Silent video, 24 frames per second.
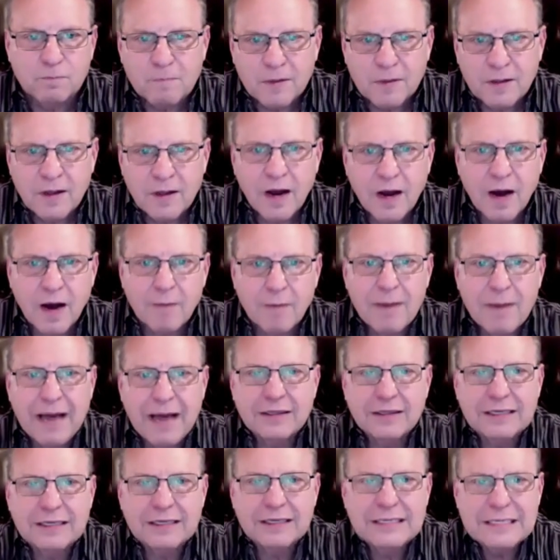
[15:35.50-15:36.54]
about,
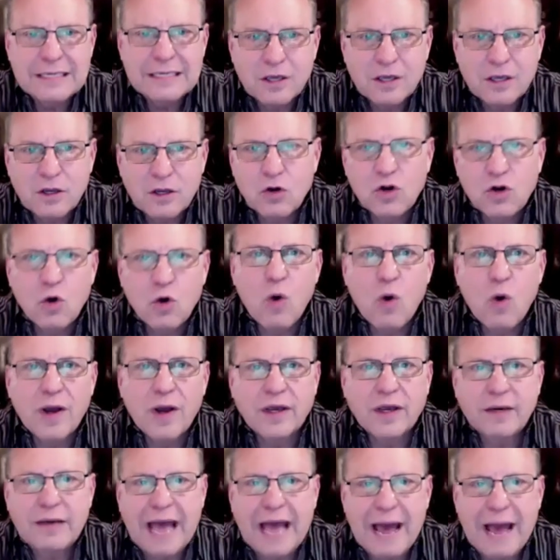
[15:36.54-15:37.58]
you know, what could
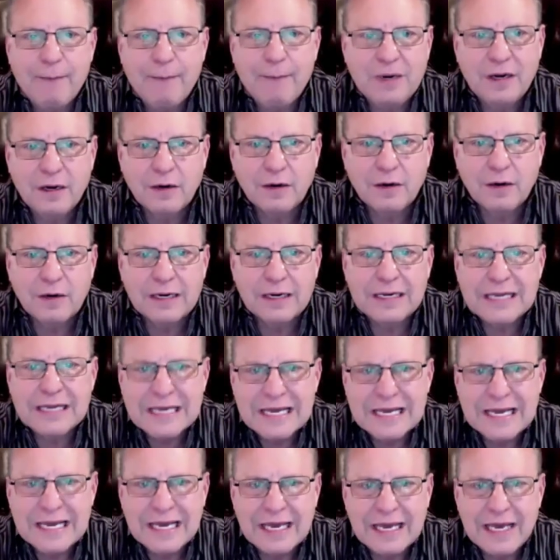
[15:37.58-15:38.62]
happen here. And
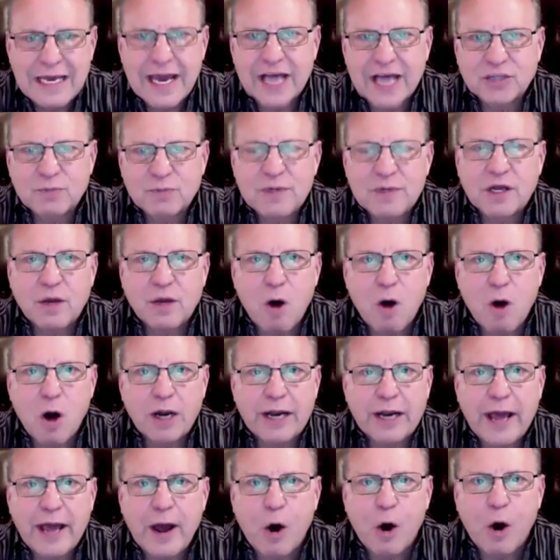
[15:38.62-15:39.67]
he asked me to come on and
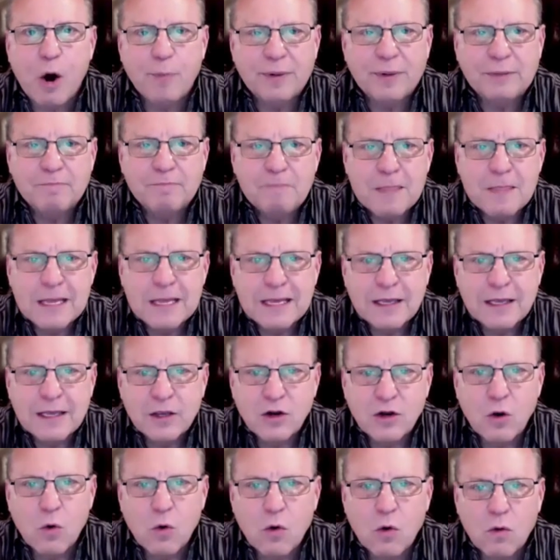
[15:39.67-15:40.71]
help. And, you
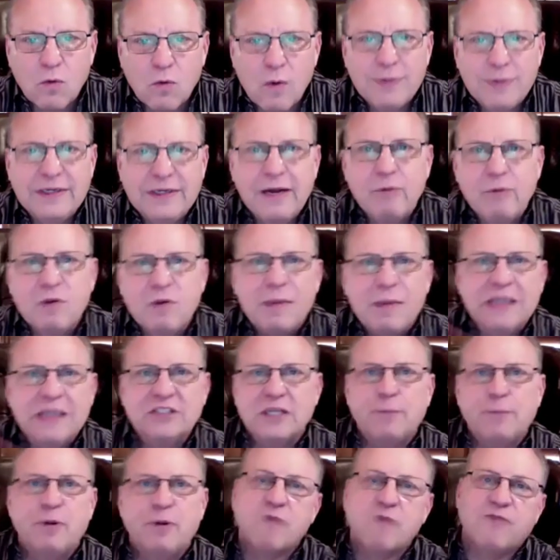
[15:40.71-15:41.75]
know, what we did, we basically
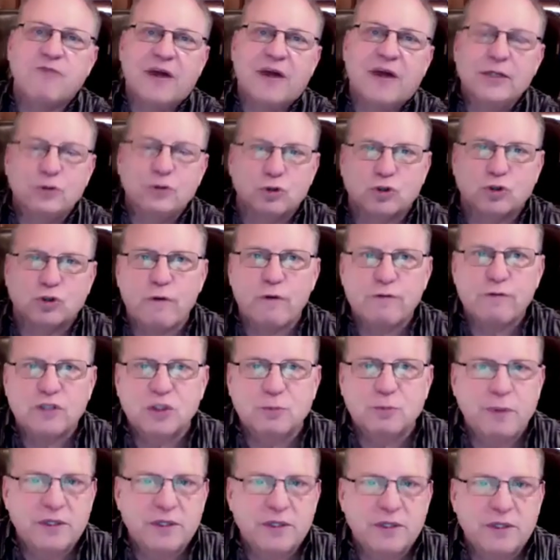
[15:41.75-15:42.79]
put our financial services
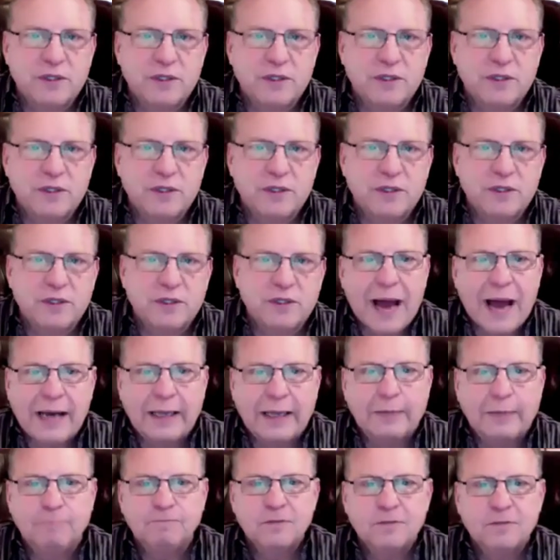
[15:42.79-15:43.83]
business on autopilot.
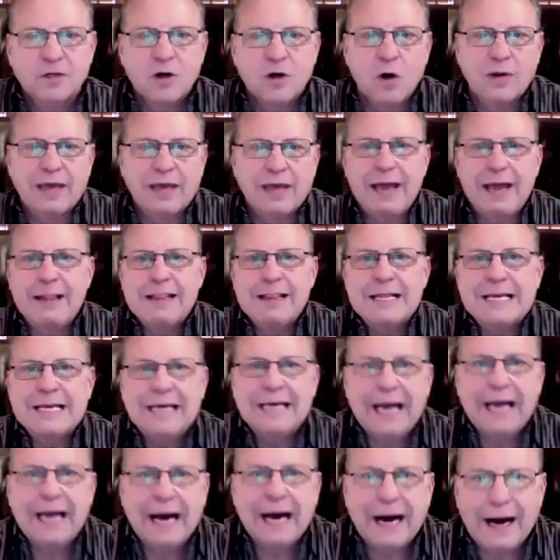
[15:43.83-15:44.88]
Okay.
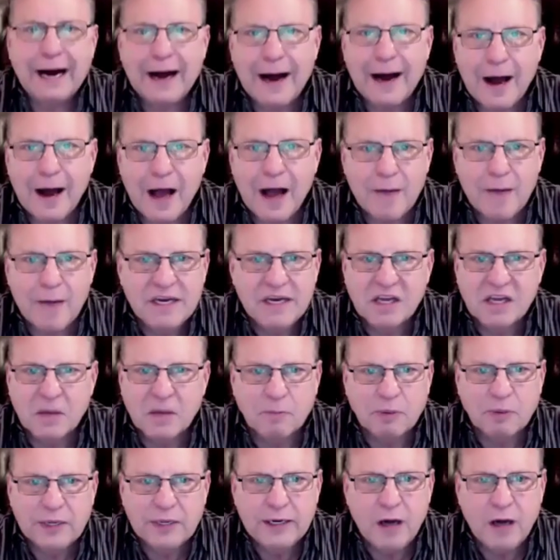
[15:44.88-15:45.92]
I mean,
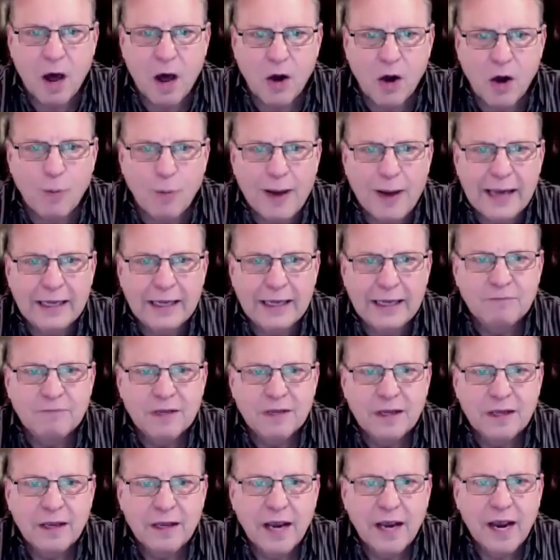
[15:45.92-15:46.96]
complete autopilot,
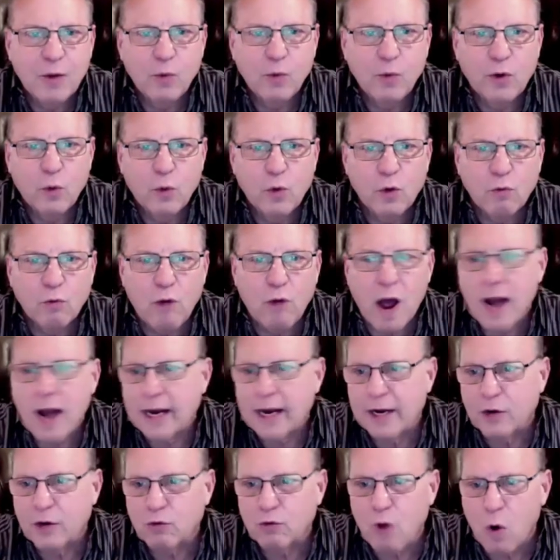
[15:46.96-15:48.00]
and we're rocking
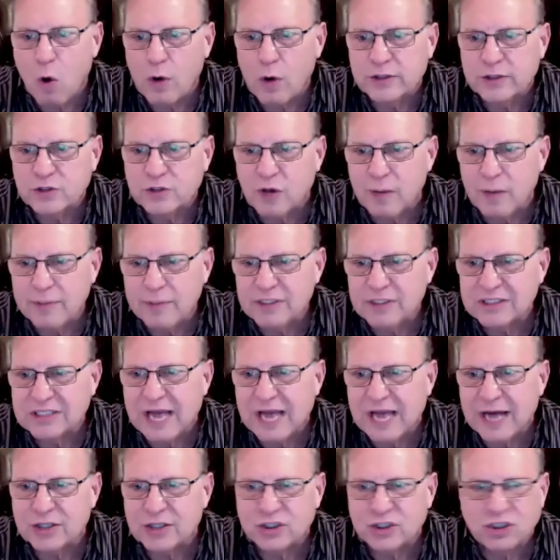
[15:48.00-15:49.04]
and rolling. So let me just
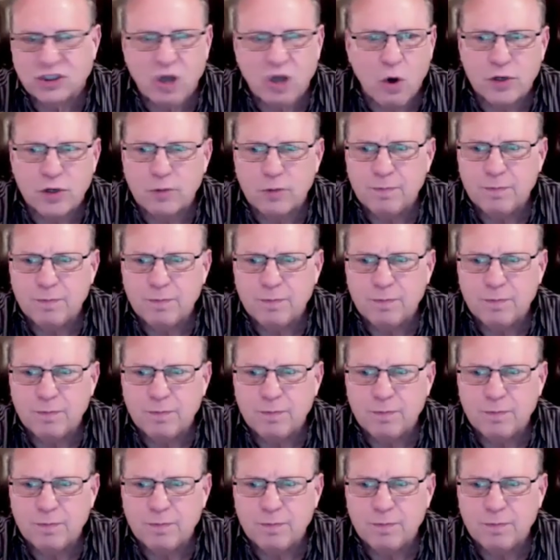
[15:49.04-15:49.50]
kind of show you